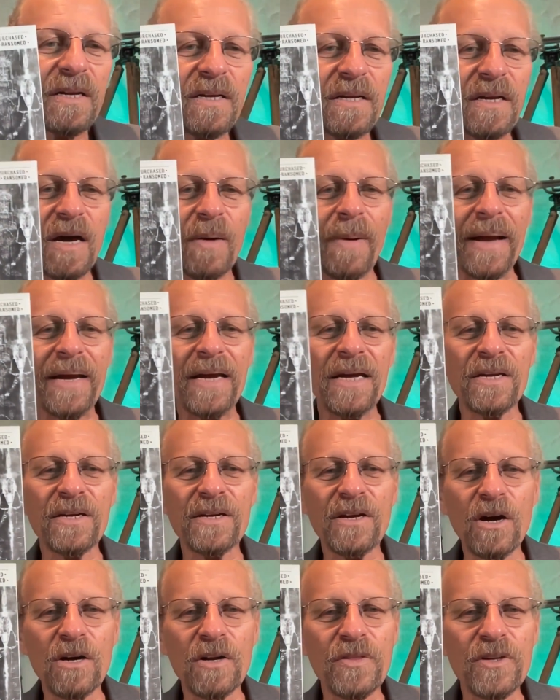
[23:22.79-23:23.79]
Am I going to
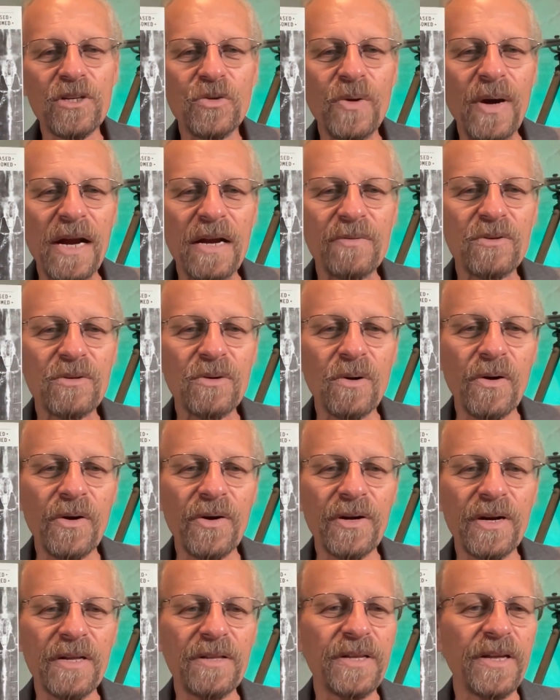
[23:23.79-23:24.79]
go to the Shroud of
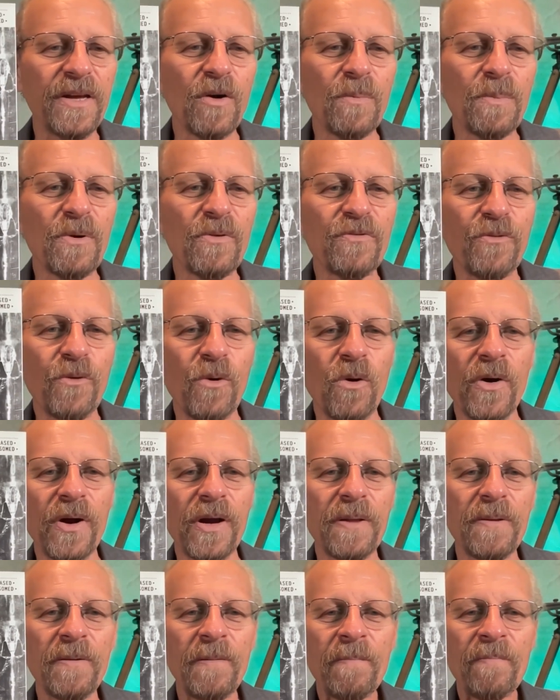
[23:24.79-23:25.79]
Turin and kneel before
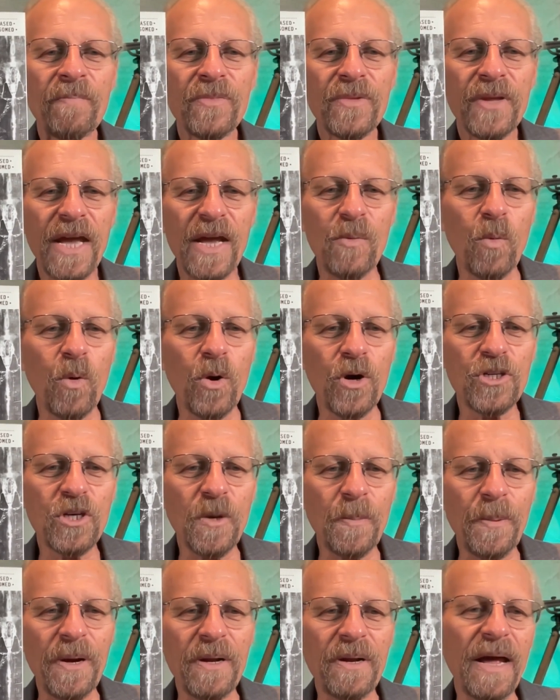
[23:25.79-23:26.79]
it and
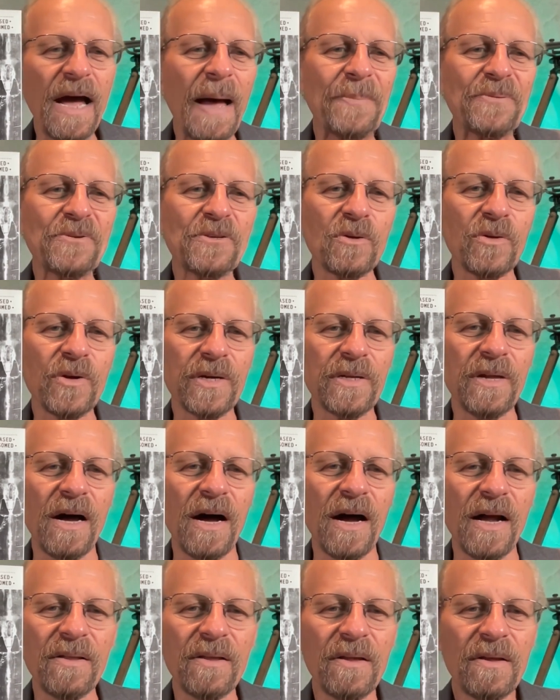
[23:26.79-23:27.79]
worship it? Absolutely not.